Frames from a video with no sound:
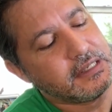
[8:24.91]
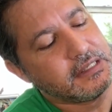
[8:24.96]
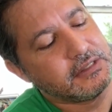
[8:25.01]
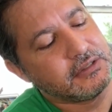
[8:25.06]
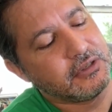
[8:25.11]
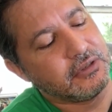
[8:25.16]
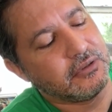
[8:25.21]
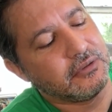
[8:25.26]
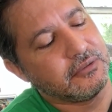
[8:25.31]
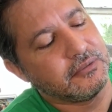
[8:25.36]

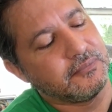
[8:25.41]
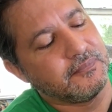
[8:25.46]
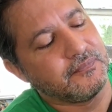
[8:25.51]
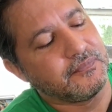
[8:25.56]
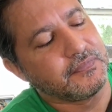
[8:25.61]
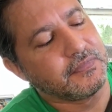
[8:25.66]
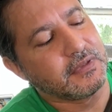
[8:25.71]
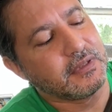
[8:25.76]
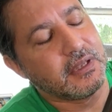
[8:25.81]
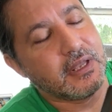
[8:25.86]
So
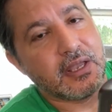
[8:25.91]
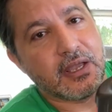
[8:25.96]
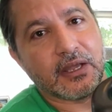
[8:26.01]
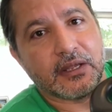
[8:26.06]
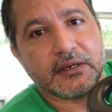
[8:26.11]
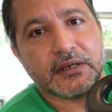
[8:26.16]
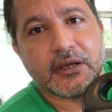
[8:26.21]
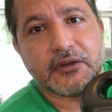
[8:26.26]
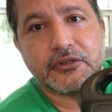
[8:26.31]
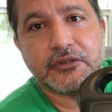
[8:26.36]

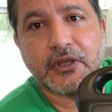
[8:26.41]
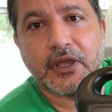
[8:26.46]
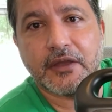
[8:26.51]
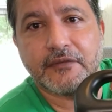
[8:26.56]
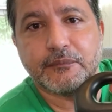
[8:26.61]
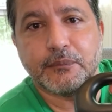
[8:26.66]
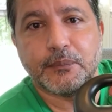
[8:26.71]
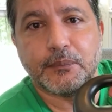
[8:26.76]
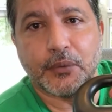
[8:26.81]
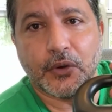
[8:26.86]
you
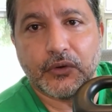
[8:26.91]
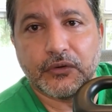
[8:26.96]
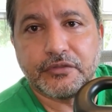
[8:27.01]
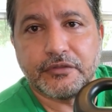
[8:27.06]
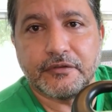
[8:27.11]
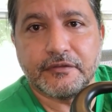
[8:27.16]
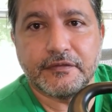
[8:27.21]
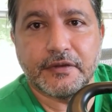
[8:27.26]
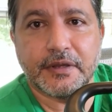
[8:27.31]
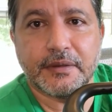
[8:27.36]
have both
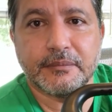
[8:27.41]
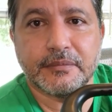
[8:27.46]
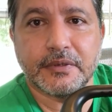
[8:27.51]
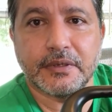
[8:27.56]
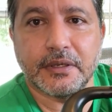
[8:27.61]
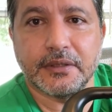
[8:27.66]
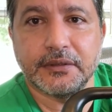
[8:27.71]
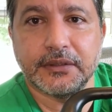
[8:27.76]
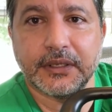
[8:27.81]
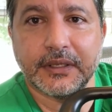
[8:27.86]
of them,
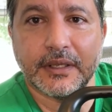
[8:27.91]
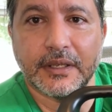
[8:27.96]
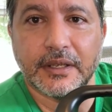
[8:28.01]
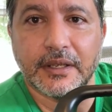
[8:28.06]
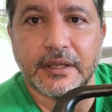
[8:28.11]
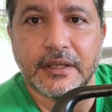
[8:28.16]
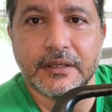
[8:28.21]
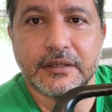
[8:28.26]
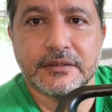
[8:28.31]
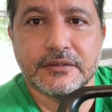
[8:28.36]

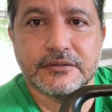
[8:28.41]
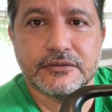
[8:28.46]
the